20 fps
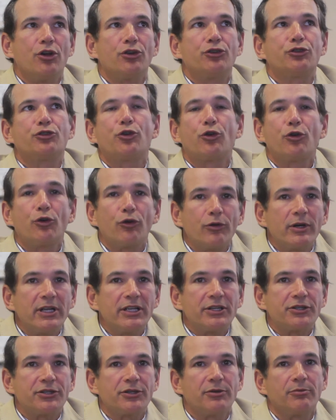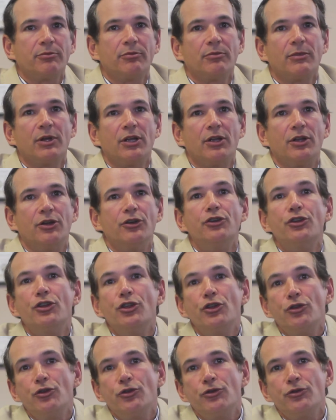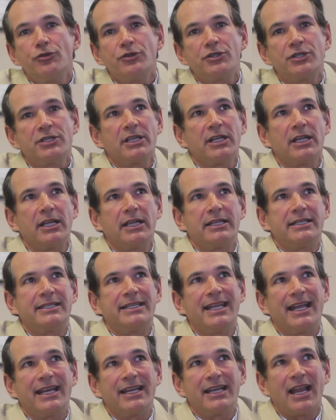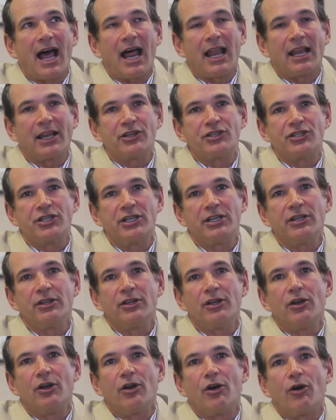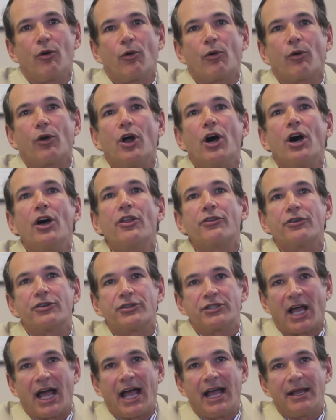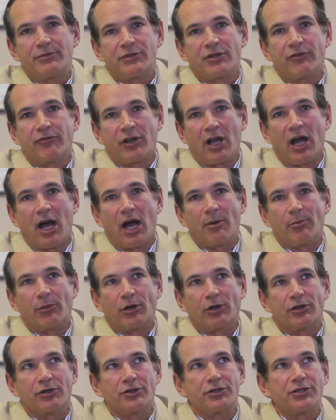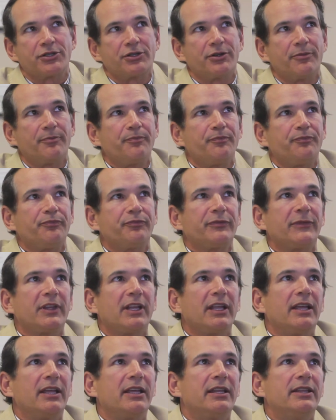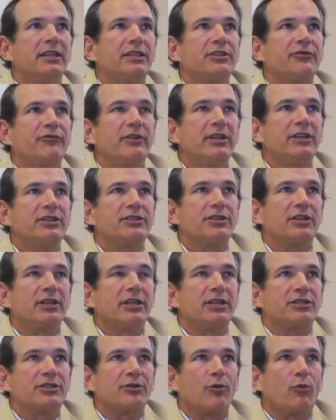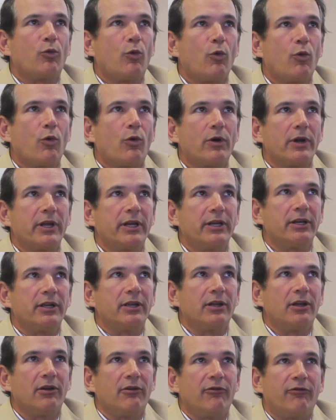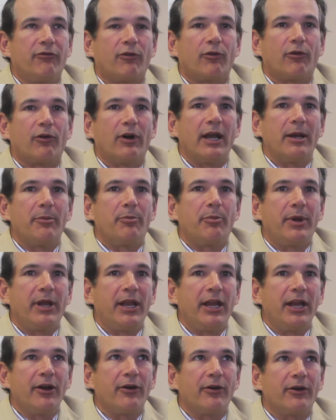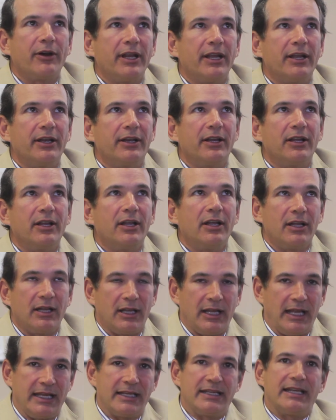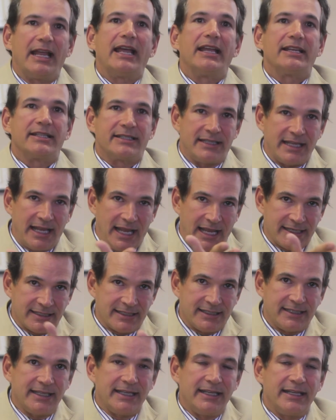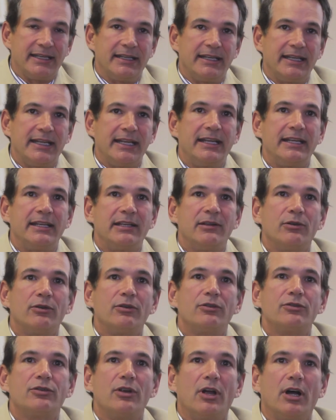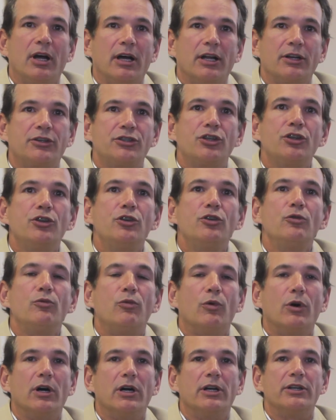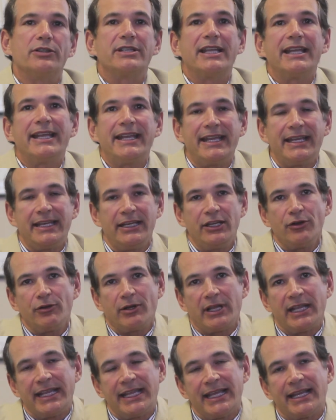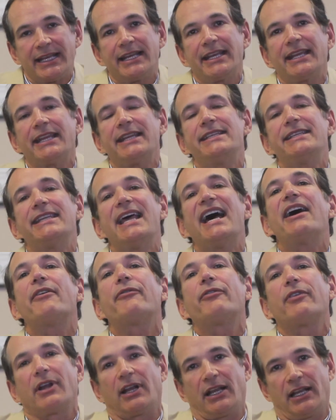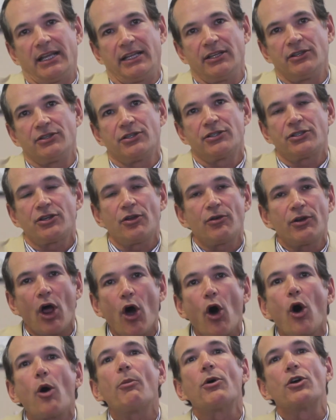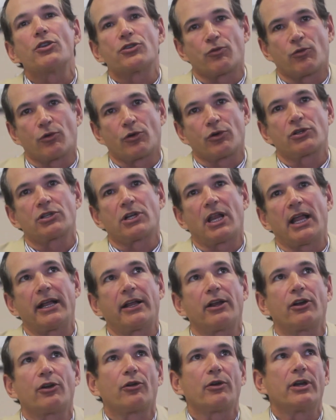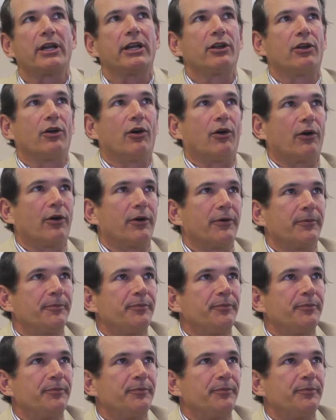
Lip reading: tourism, news, technology, or other types of commerce. This visa is awarded for a period, as the E2 was. You can get it indefinitely, so it almost works like a green card.